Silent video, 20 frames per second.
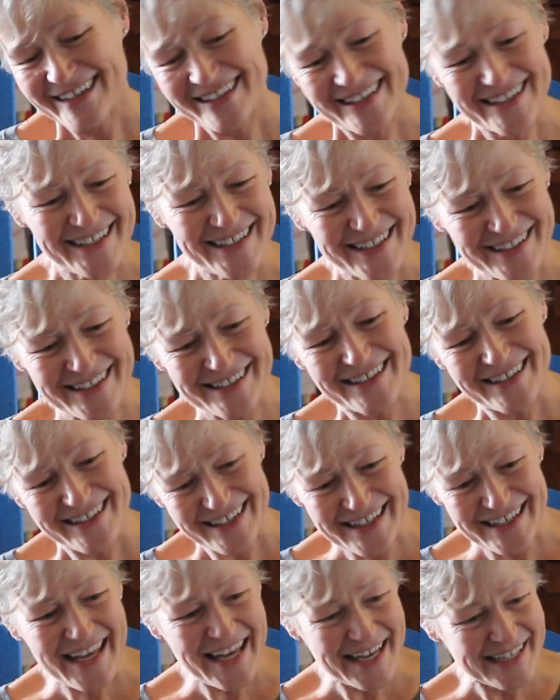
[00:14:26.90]

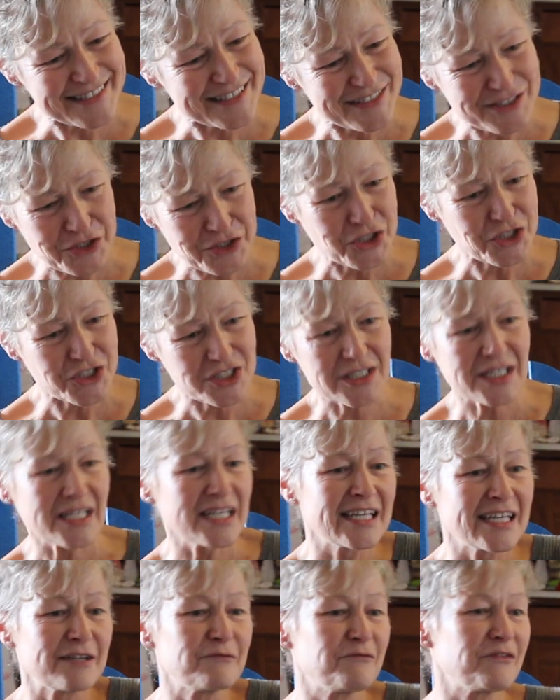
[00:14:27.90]
He answered
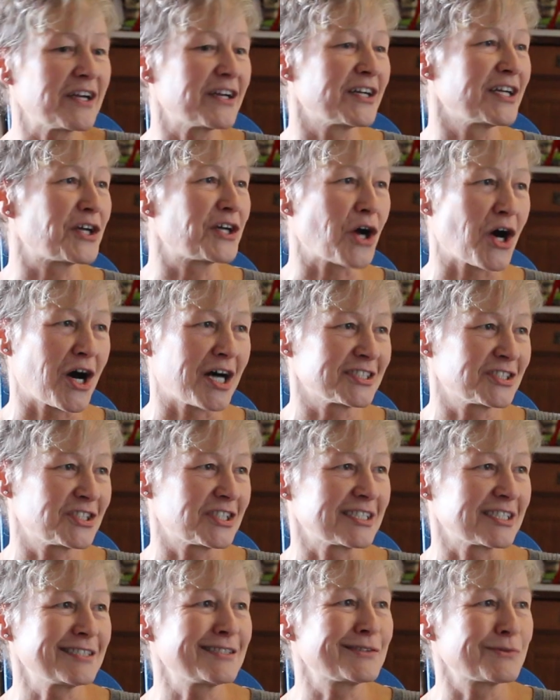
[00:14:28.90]
in a very
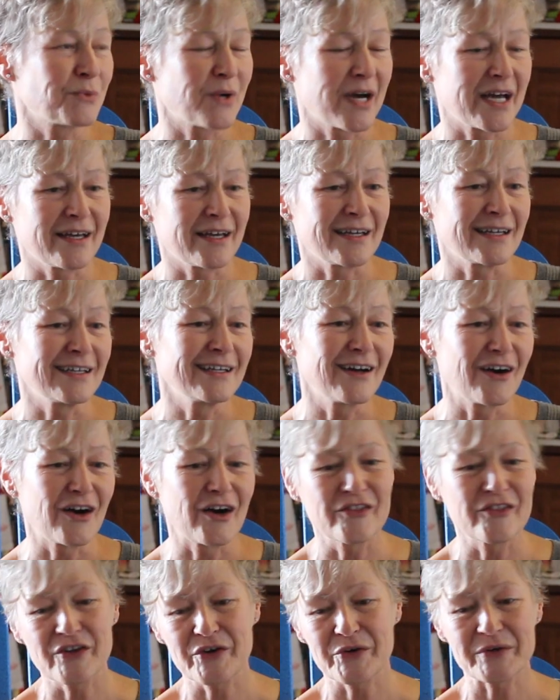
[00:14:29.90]
cautious way,
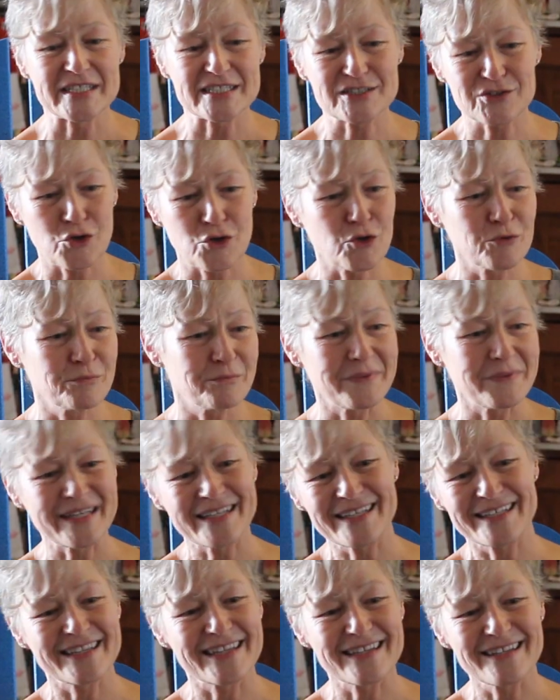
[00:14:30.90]
although he told
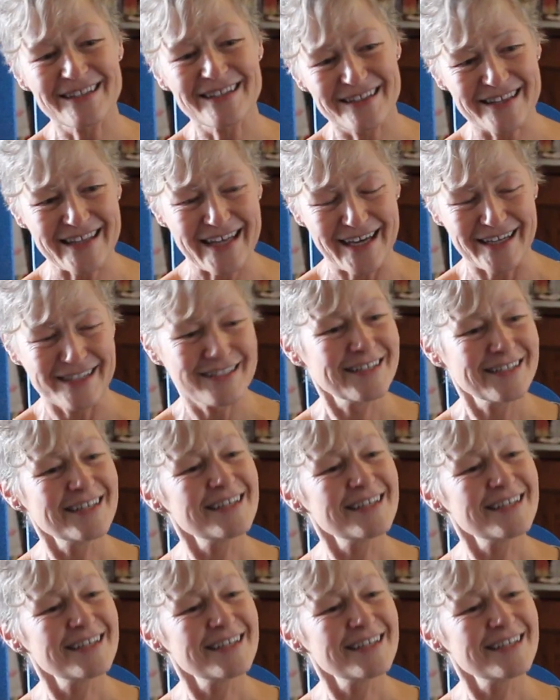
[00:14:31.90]
me that